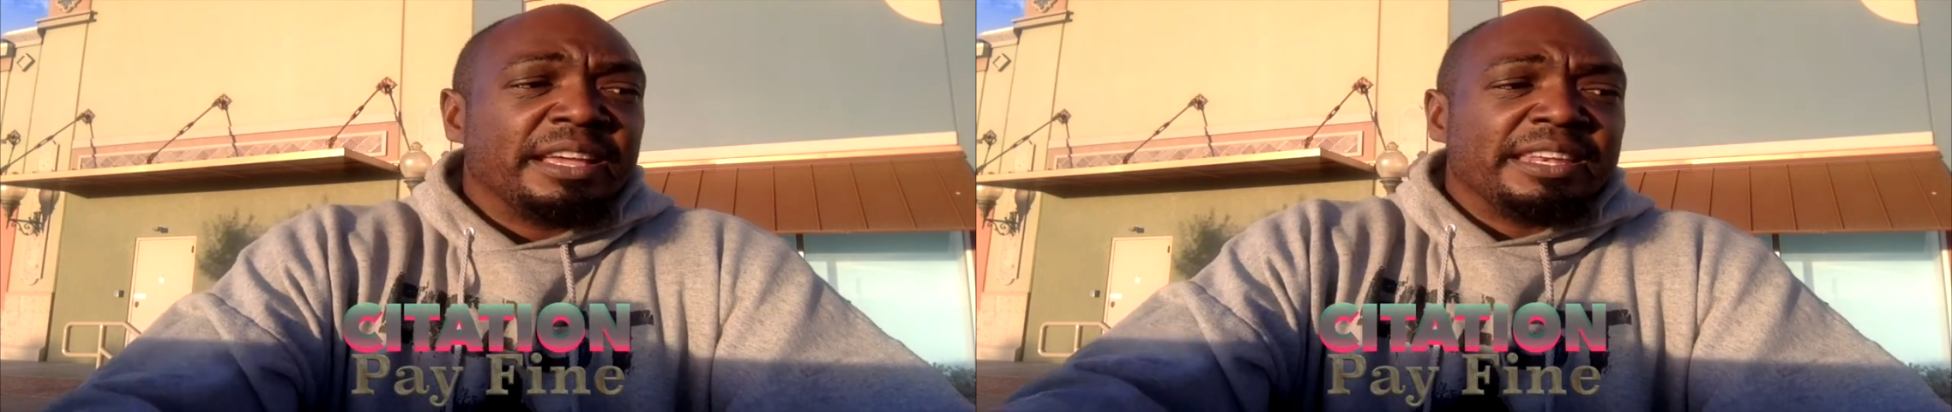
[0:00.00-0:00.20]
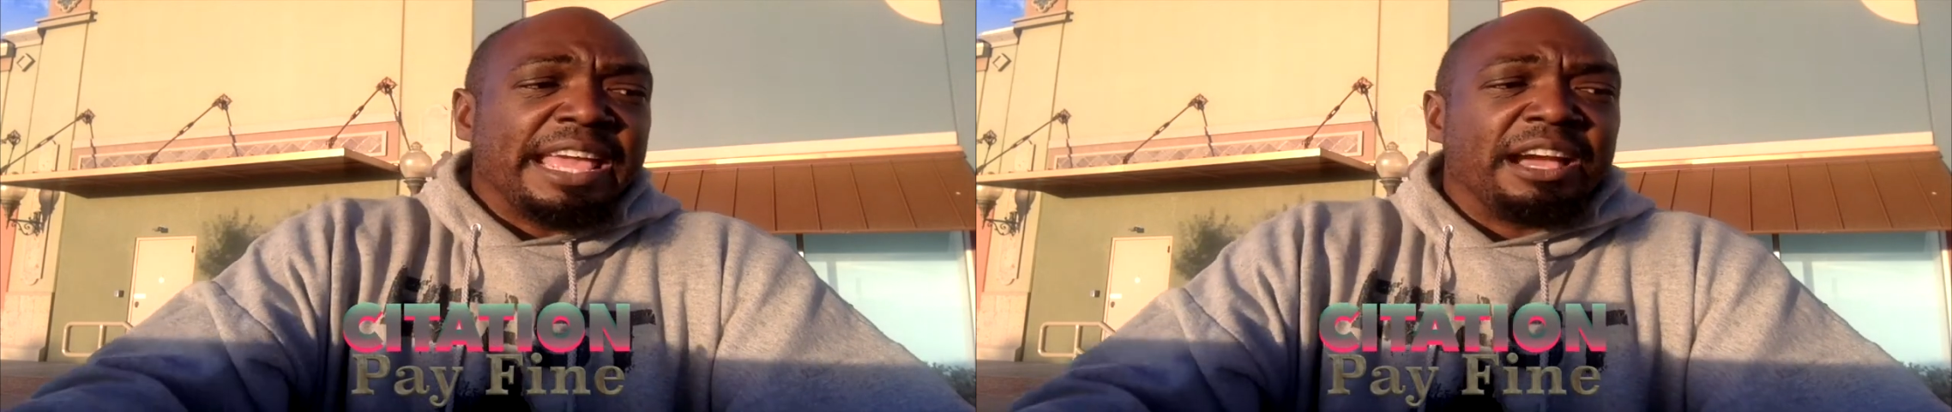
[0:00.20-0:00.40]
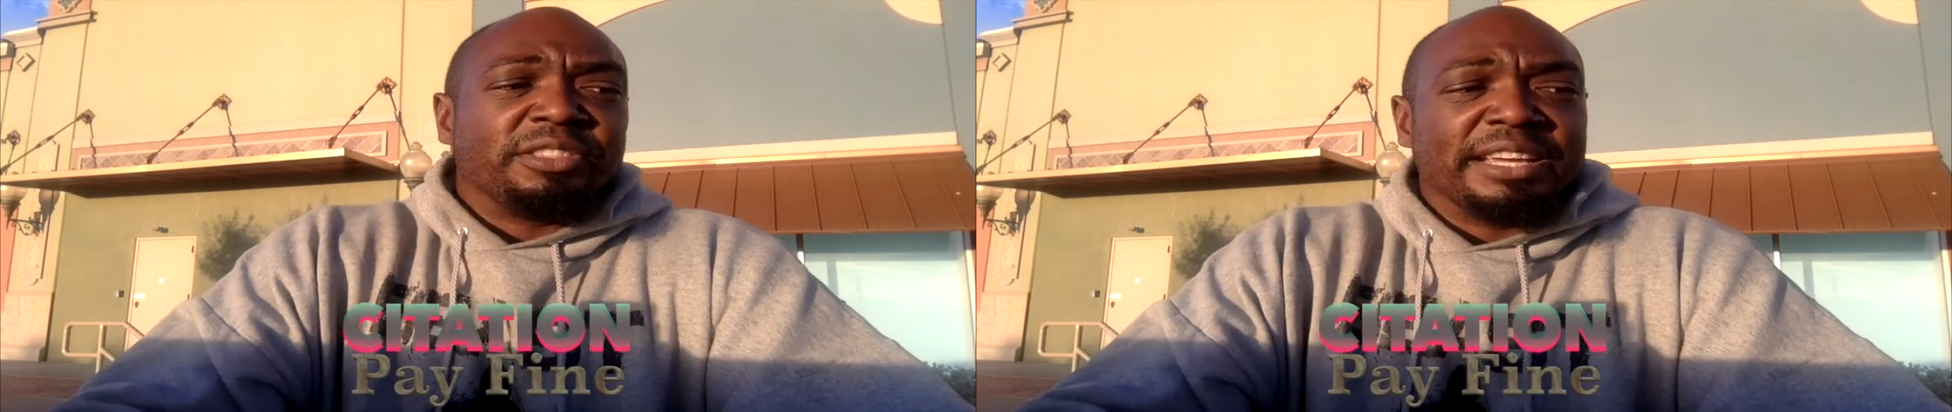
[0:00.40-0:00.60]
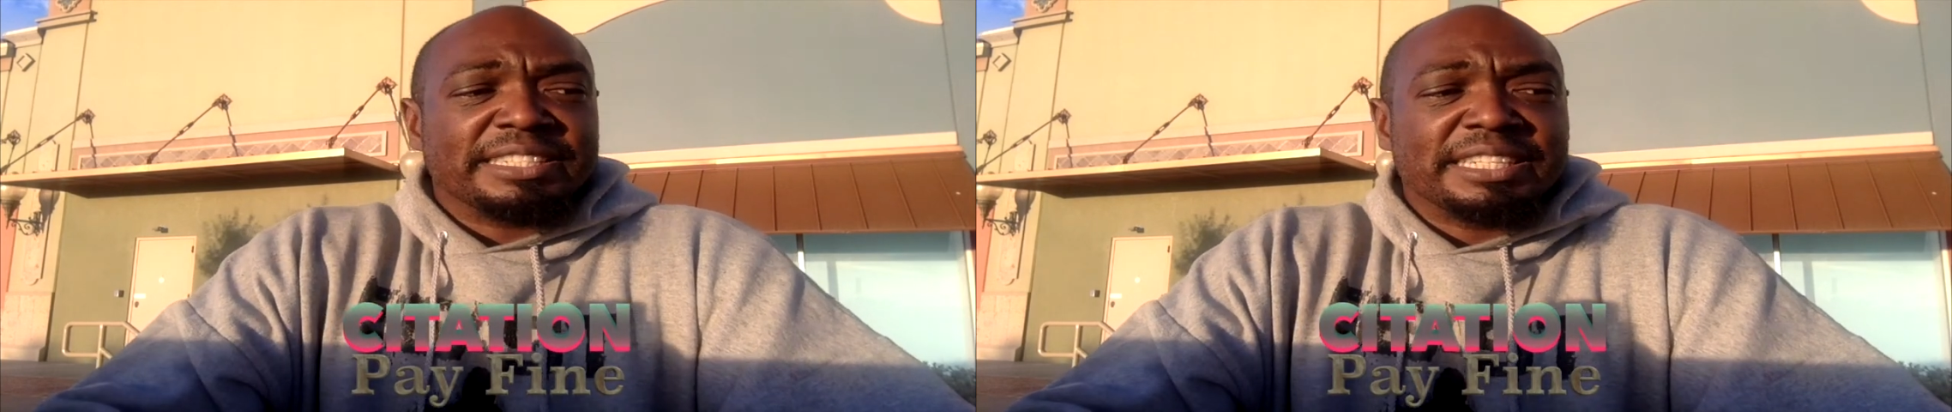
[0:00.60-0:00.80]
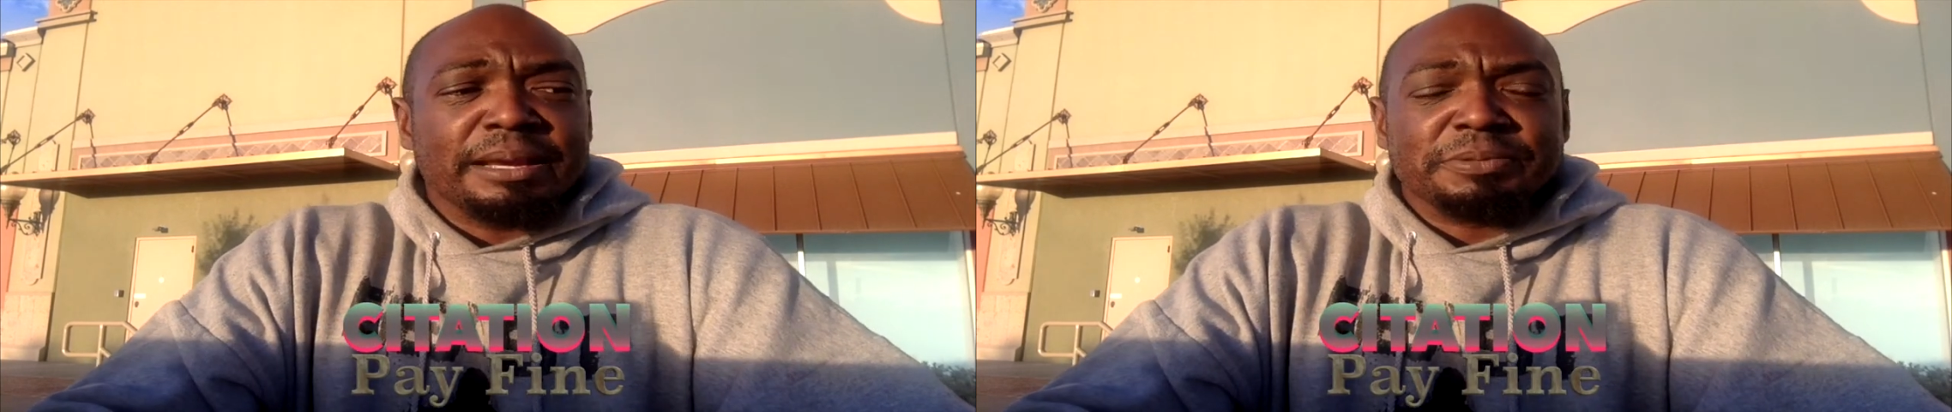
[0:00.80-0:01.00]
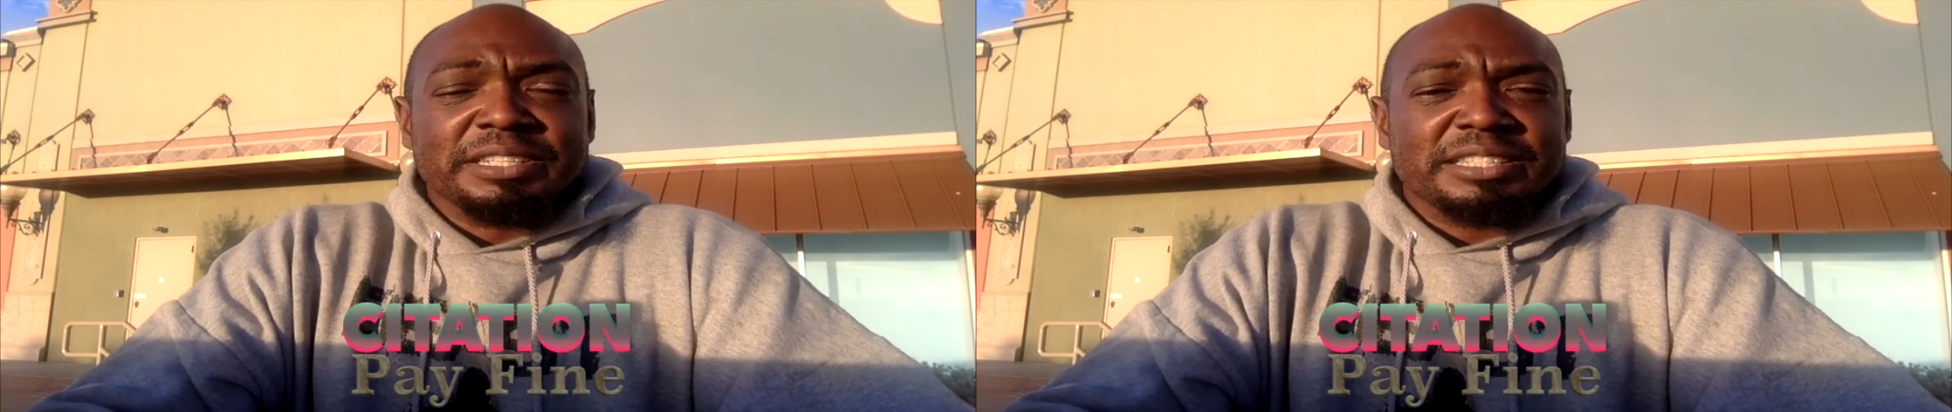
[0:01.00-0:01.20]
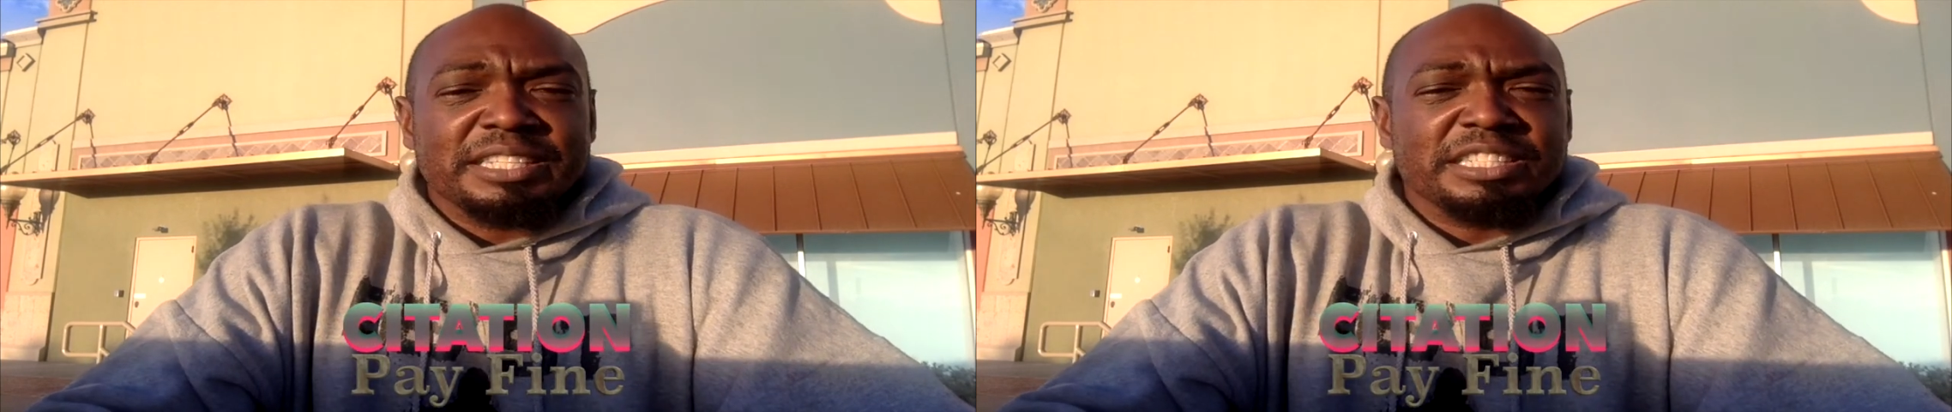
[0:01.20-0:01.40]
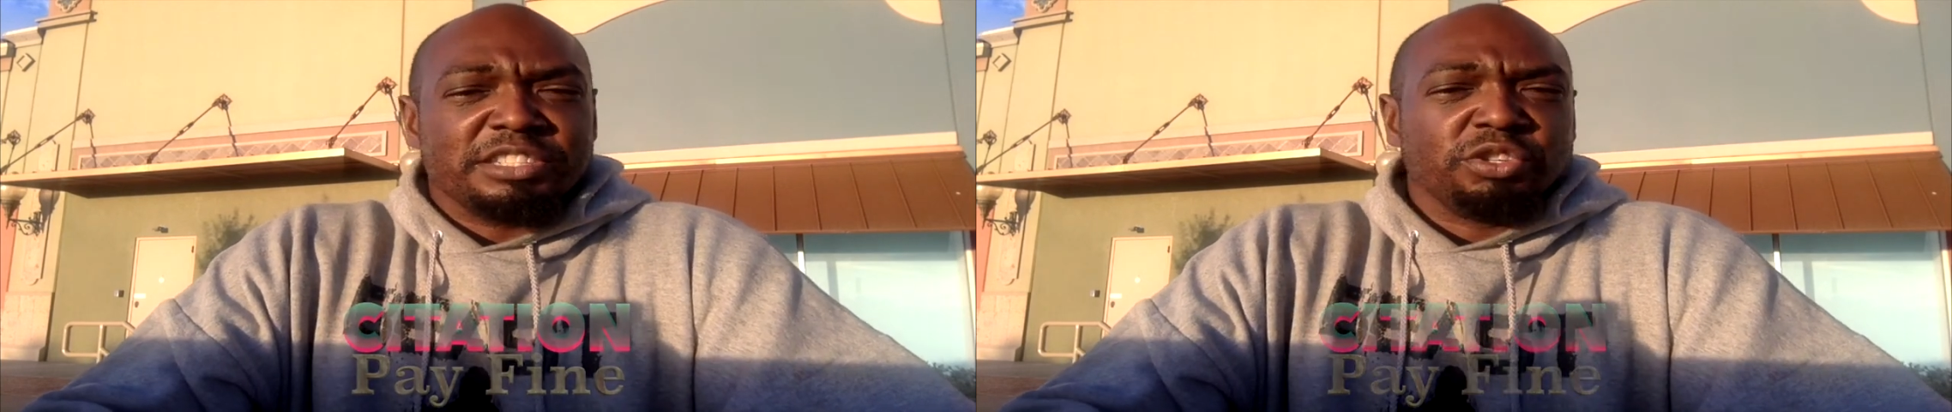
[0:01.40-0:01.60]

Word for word: Now, the acceptance is